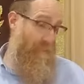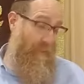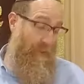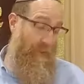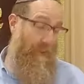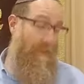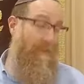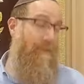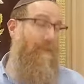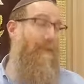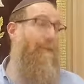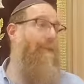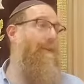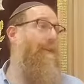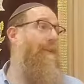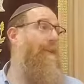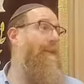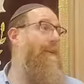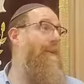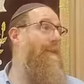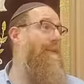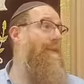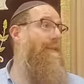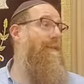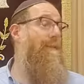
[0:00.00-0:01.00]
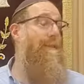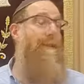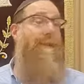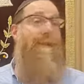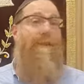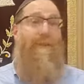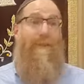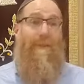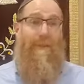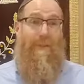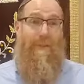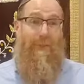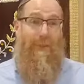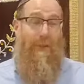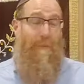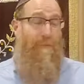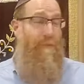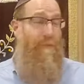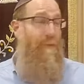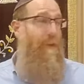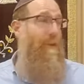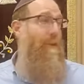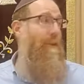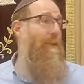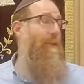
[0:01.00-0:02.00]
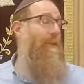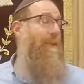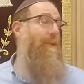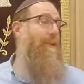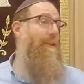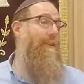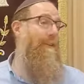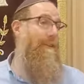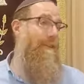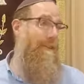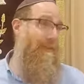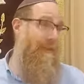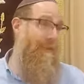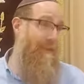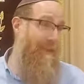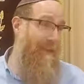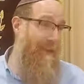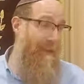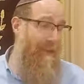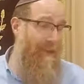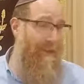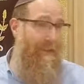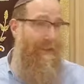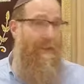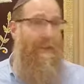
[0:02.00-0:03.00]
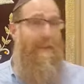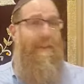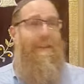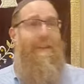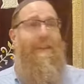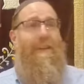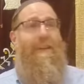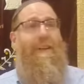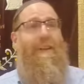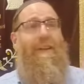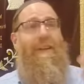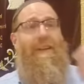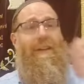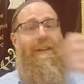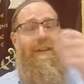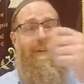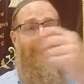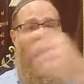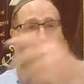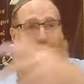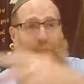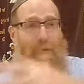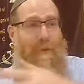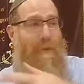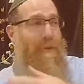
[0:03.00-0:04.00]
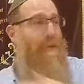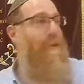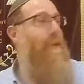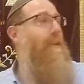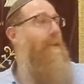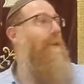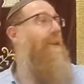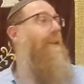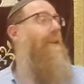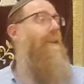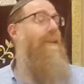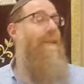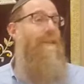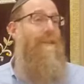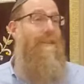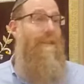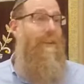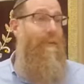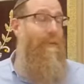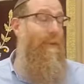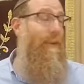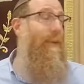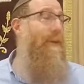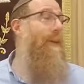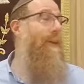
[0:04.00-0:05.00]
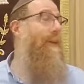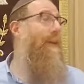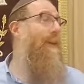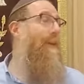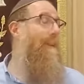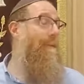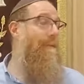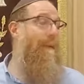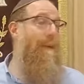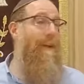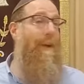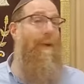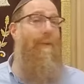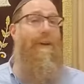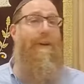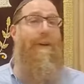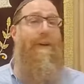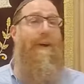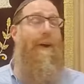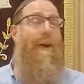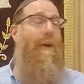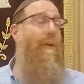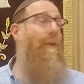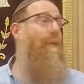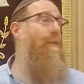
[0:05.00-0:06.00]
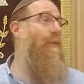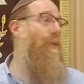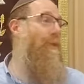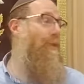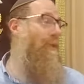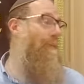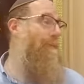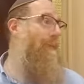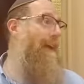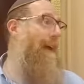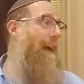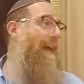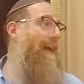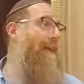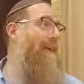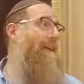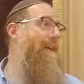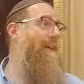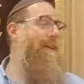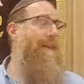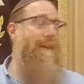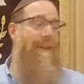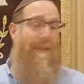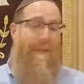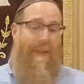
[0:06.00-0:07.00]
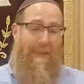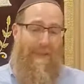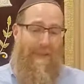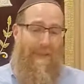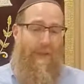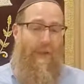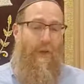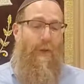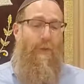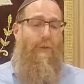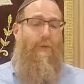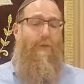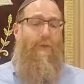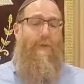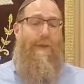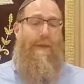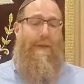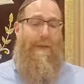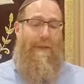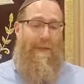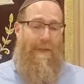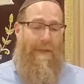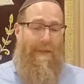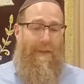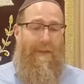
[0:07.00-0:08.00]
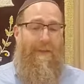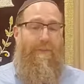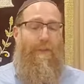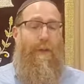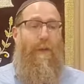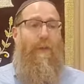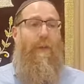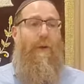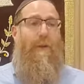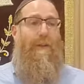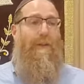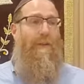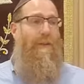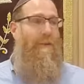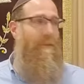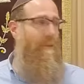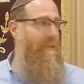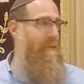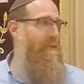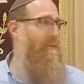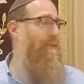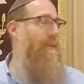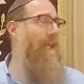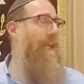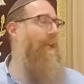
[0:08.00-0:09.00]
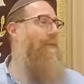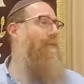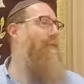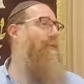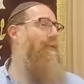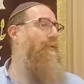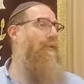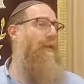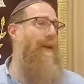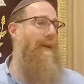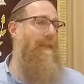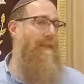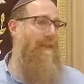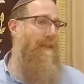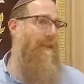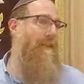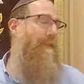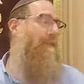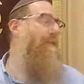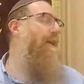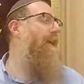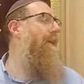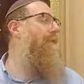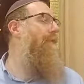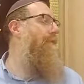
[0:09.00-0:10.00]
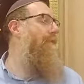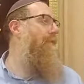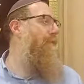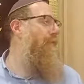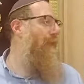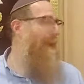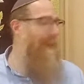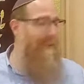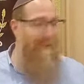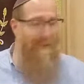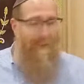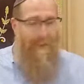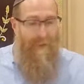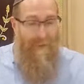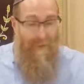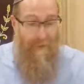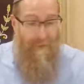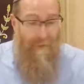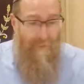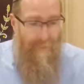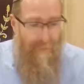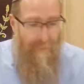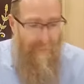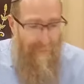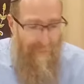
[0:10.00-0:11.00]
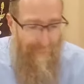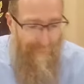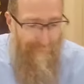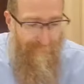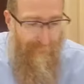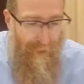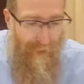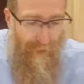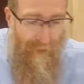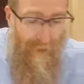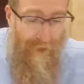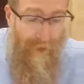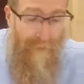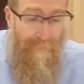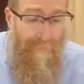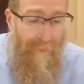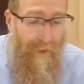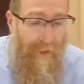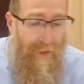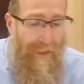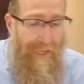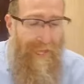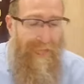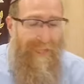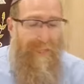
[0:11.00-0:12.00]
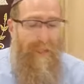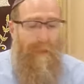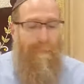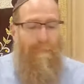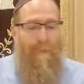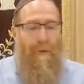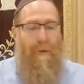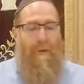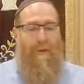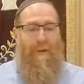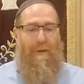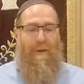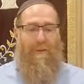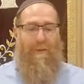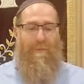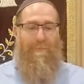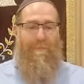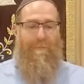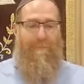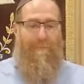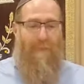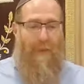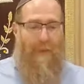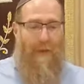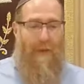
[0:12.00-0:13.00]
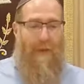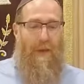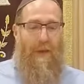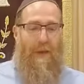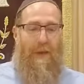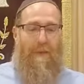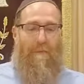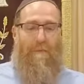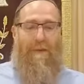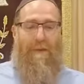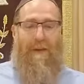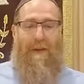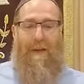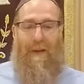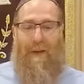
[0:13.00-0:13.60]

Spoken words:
It's different linens. There's Egyptian linen, there's the Indian linen, there's Persian linen, there's different. Depending on where you go, what you buy. So if you wanted to get even fancier, you would get even fancier. If he